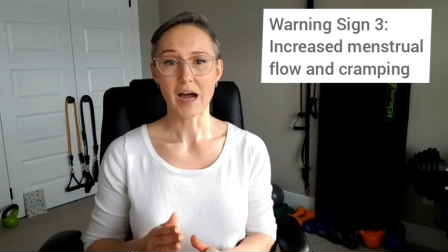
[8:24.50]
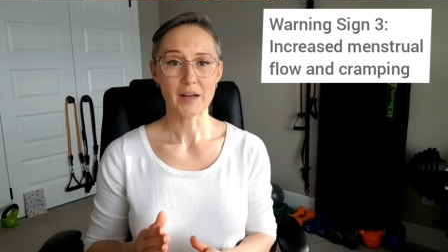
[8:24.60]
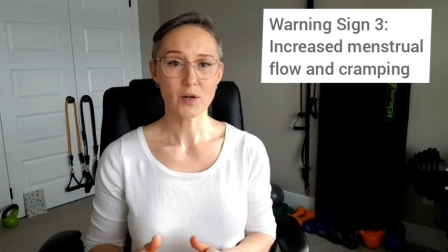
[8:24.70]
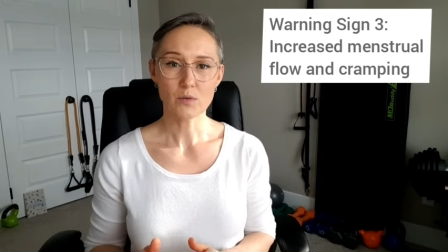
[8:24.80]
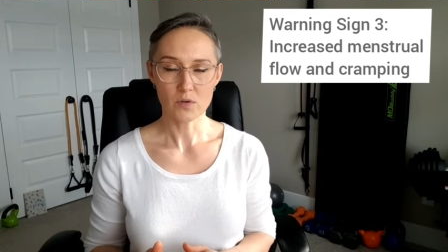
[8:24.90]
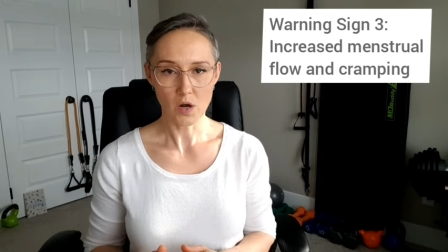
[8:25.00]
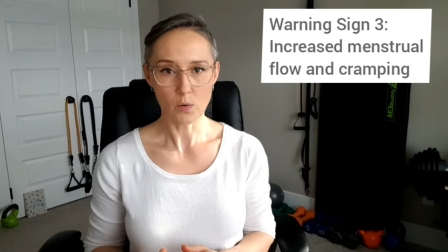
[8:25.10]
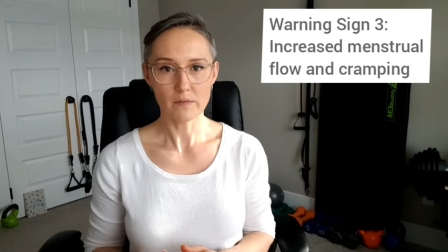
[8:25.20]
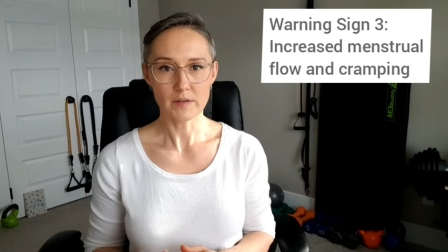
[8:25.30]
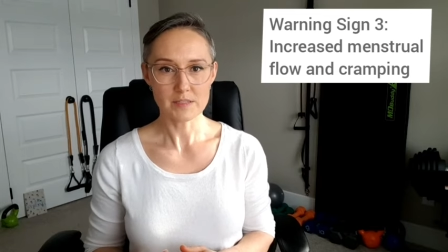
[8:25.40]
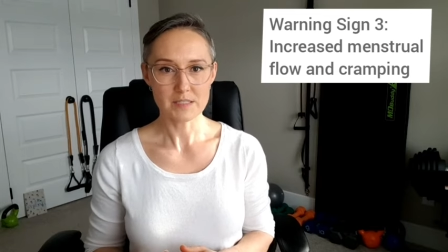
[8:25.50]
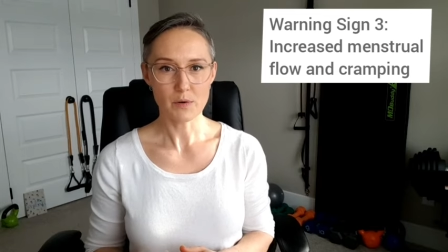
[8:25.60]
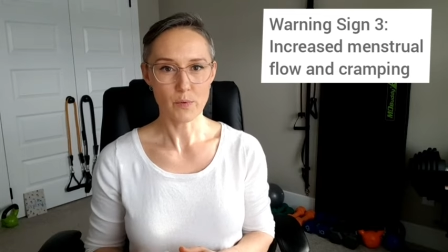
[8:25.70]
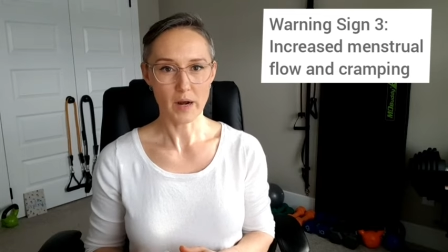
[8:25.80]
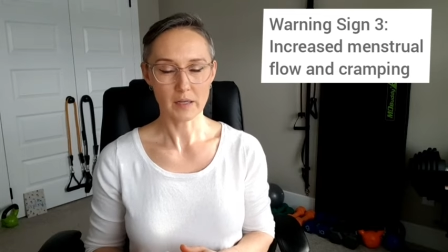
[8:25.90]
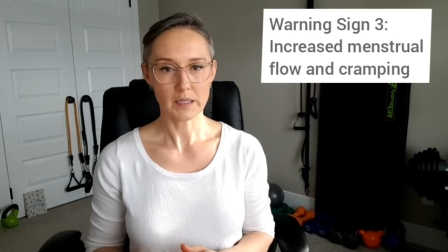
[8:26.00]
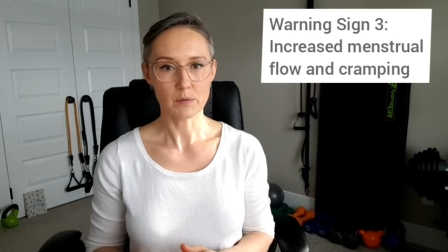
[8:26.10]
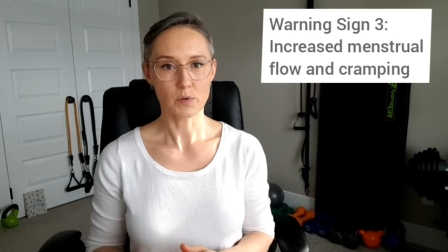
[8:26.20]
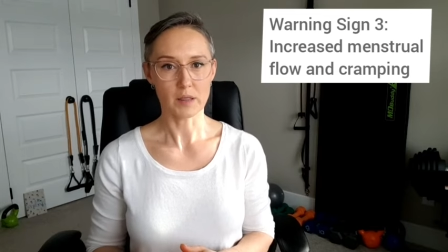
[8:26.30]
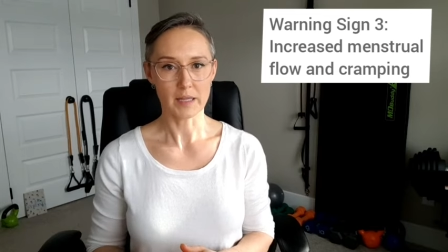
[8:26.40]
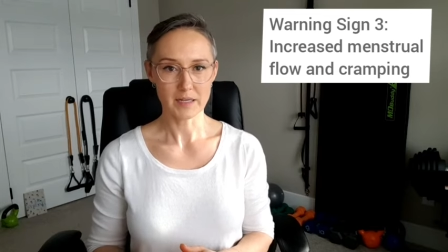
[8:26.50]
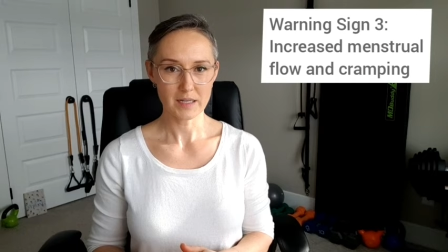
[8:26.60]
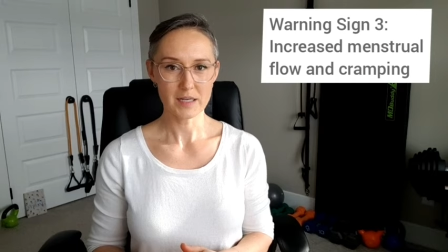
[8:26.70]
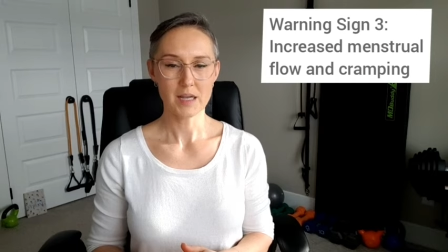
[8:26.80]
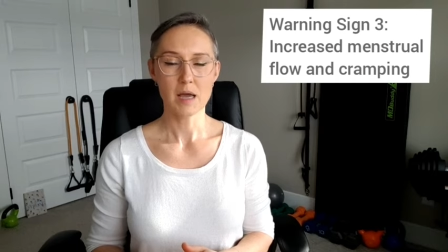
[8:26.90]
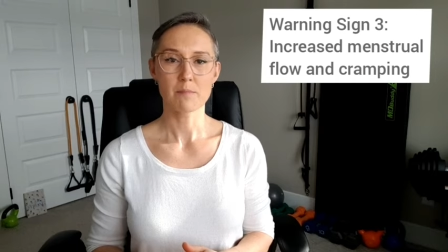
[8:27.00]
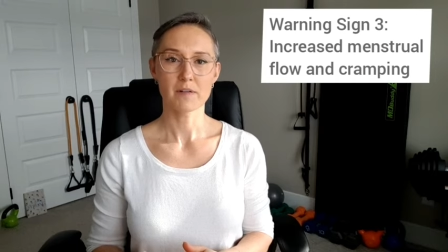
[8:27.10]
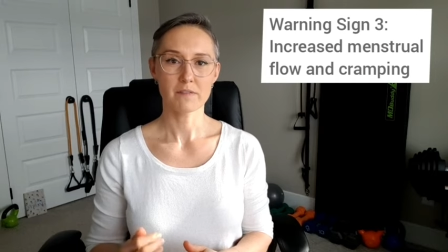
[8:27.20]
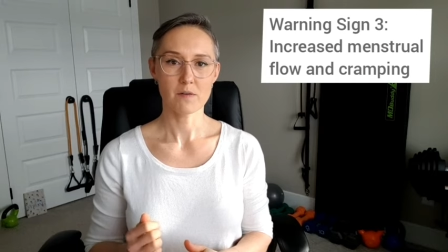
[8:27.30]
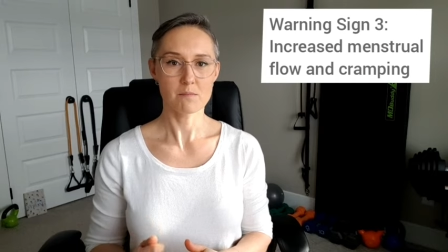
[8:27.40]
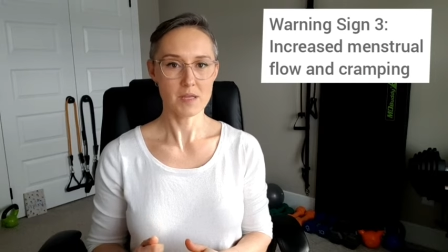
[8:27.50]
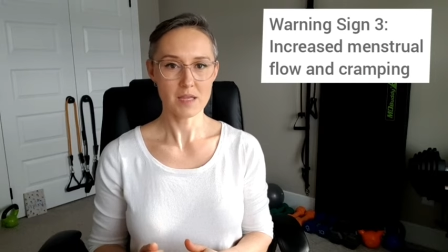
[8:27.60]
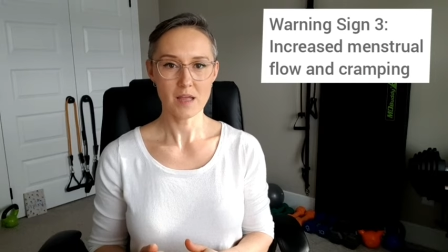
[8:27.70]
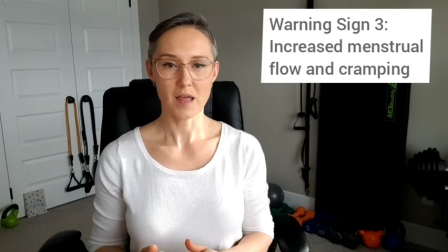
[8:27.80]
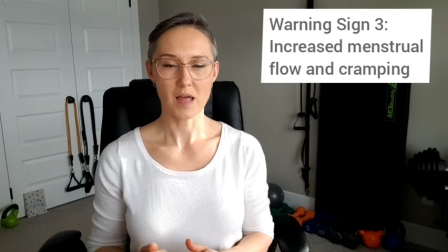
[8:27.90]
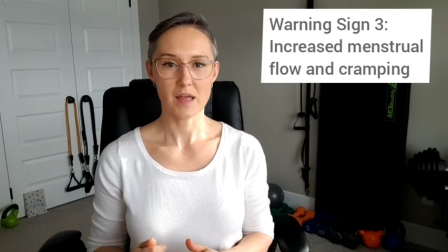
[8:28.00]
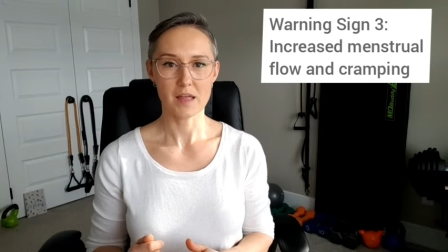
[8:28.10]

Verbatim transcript: I don't know if it's directly related, but for me,